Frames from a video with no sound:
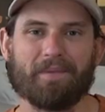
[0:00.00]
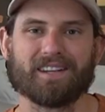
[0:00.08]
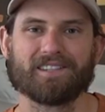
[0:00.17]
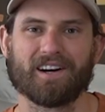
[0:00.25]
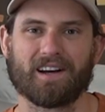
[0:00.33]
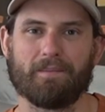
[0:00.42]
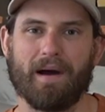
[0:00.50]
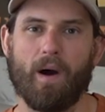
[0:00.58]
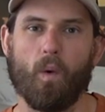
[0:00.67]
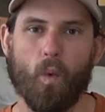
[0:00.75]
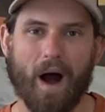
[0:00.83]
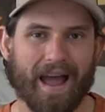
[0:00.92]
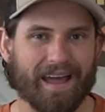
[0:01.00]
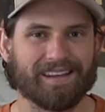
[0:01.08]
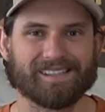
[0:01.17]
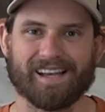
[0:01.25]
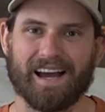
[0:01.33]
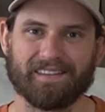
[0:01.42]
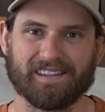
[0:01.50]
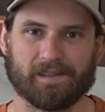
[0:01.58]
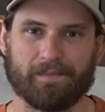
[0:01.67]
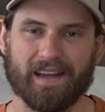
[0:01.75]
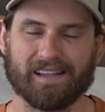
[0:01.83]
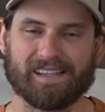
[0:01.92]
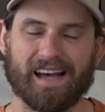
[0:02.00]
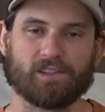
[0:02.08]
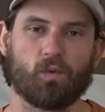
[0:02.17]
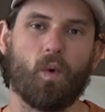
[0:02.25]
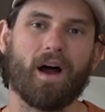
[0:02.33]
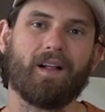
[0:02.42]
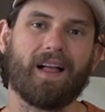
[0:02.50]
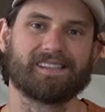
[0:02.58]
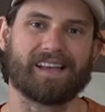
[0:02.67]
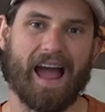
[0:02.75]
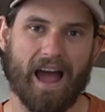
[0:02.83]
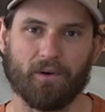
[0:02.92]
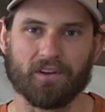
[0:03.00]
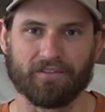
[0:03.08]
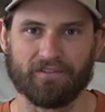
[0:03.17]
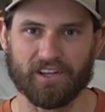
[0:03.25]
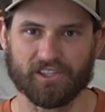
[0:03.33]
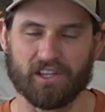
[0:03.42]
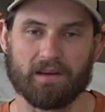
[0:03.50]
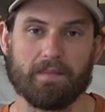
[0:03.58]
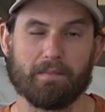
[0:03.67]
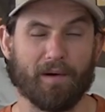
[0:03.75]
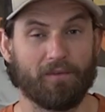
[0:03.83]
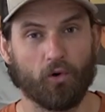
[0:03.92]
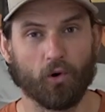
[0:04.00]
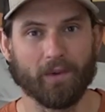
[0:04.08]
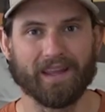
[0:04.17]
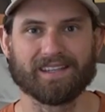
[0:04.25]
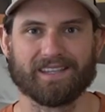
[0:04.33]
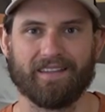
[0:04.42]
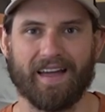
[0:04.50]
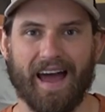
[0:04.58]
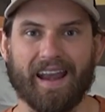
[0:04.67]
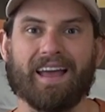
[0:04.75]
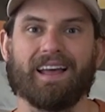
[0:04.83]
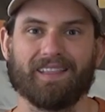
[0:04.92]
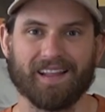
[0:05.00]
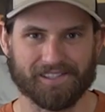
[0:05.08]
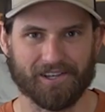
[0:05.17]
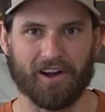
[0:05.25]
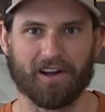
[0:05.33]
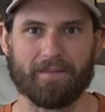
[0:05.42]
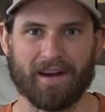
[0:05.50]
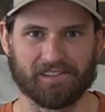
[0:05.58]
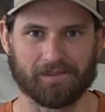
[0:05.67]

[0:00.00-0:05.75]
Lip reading: going to talk about why I designed these baits as well as how to fish them, but before we get to that, let's talk about